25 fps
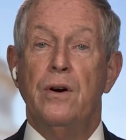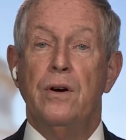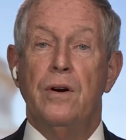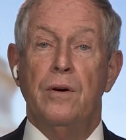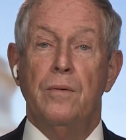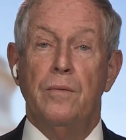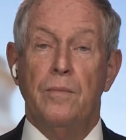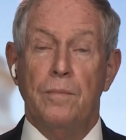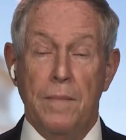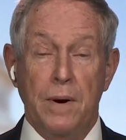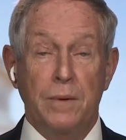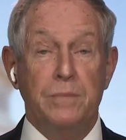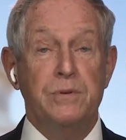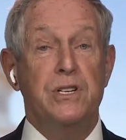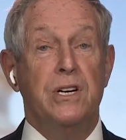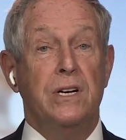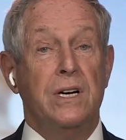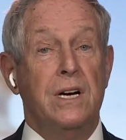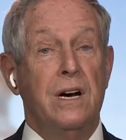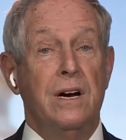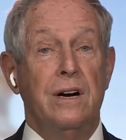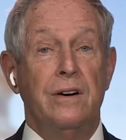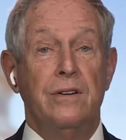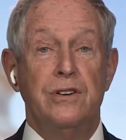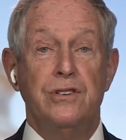members
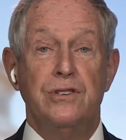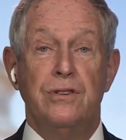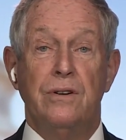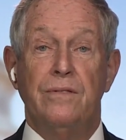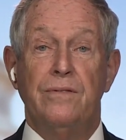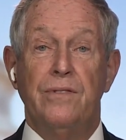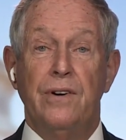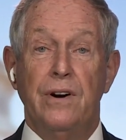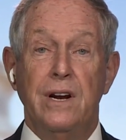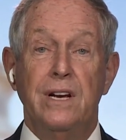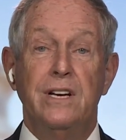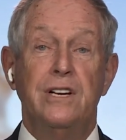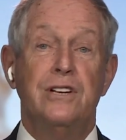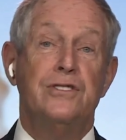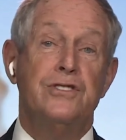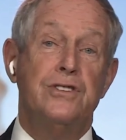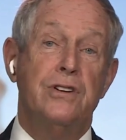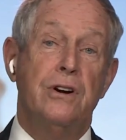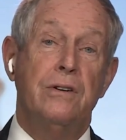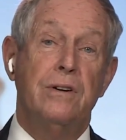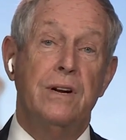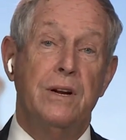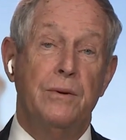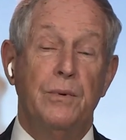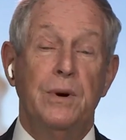of Congress are very
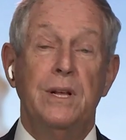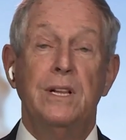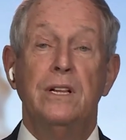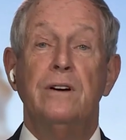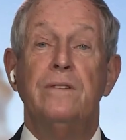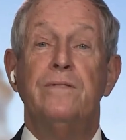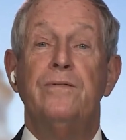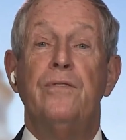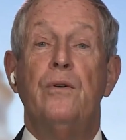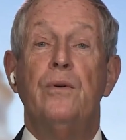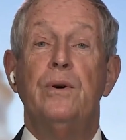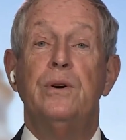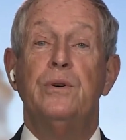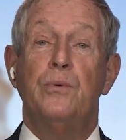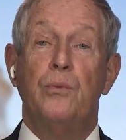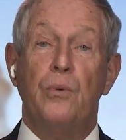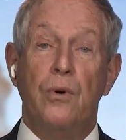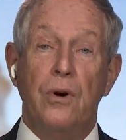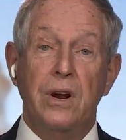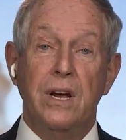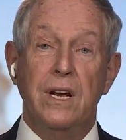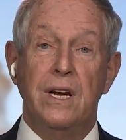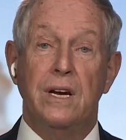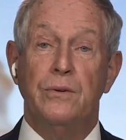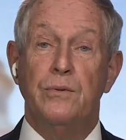concerned, and we look forward to
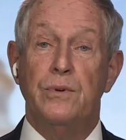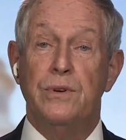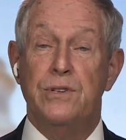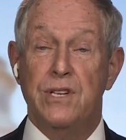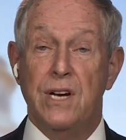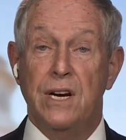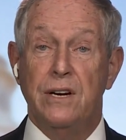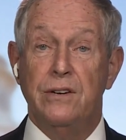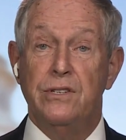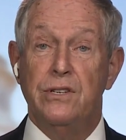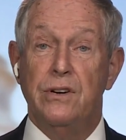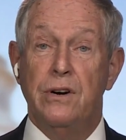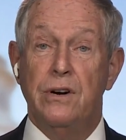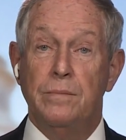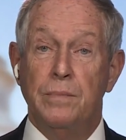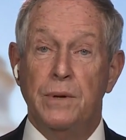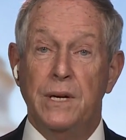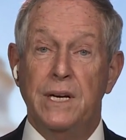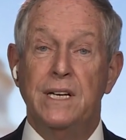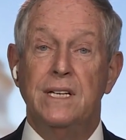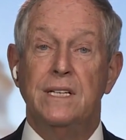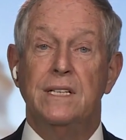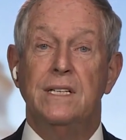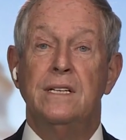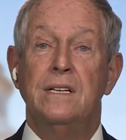working with Secretary
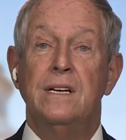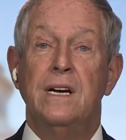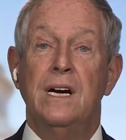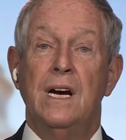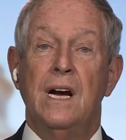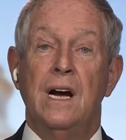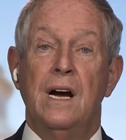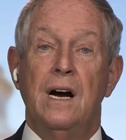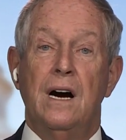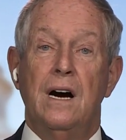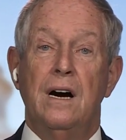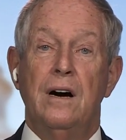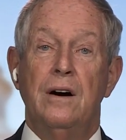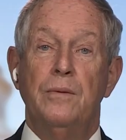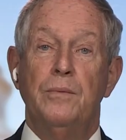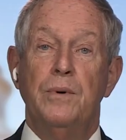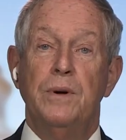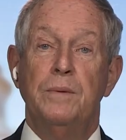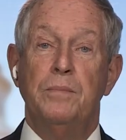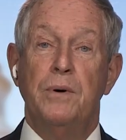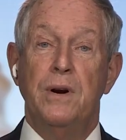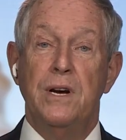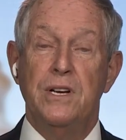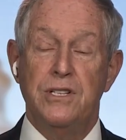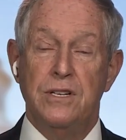Blinken,
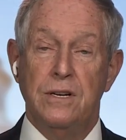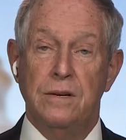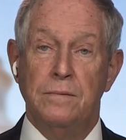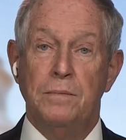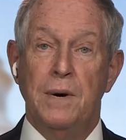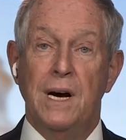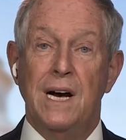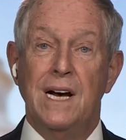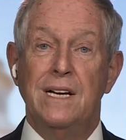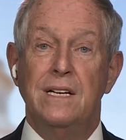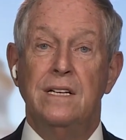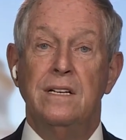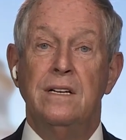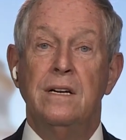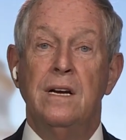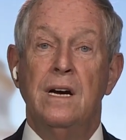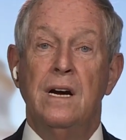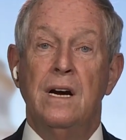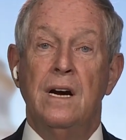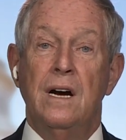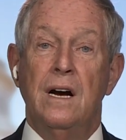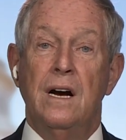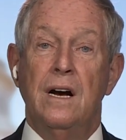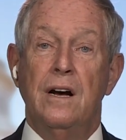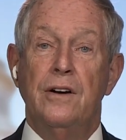with President Biden.
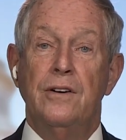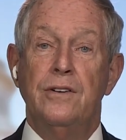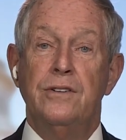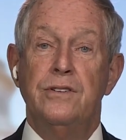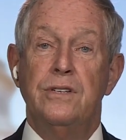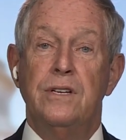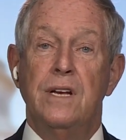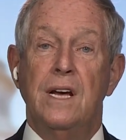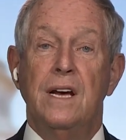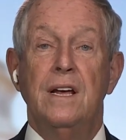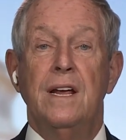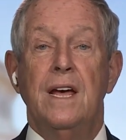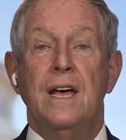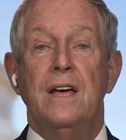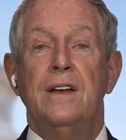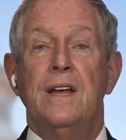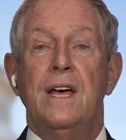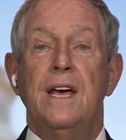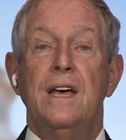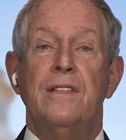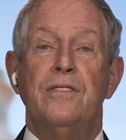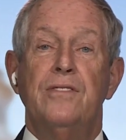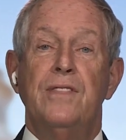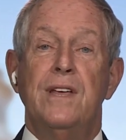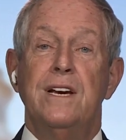Right. And
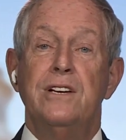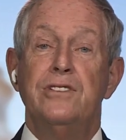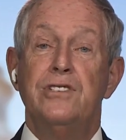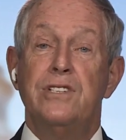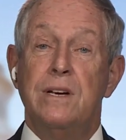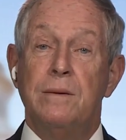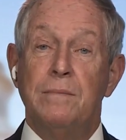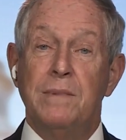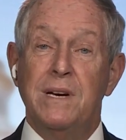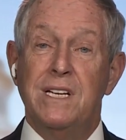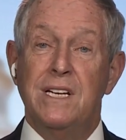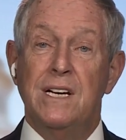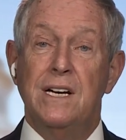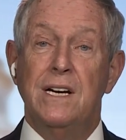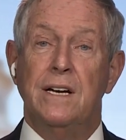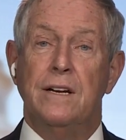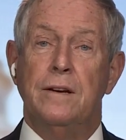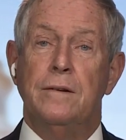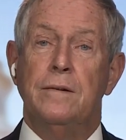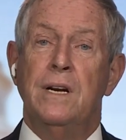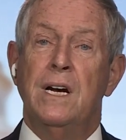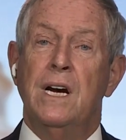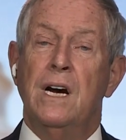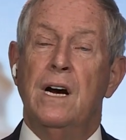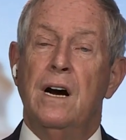hey, things can be
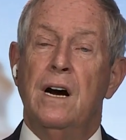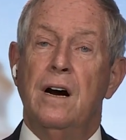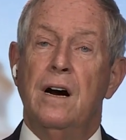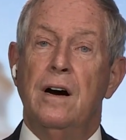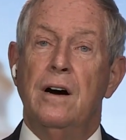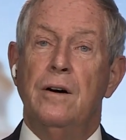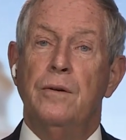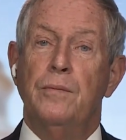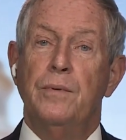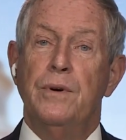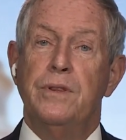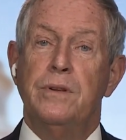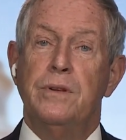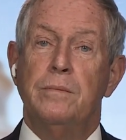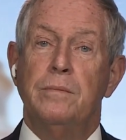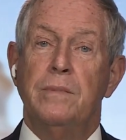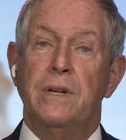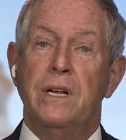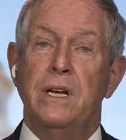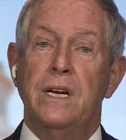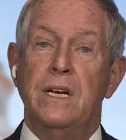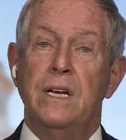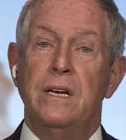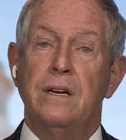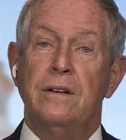done. With the
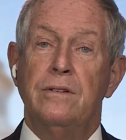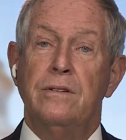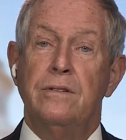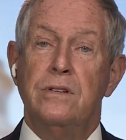Millennial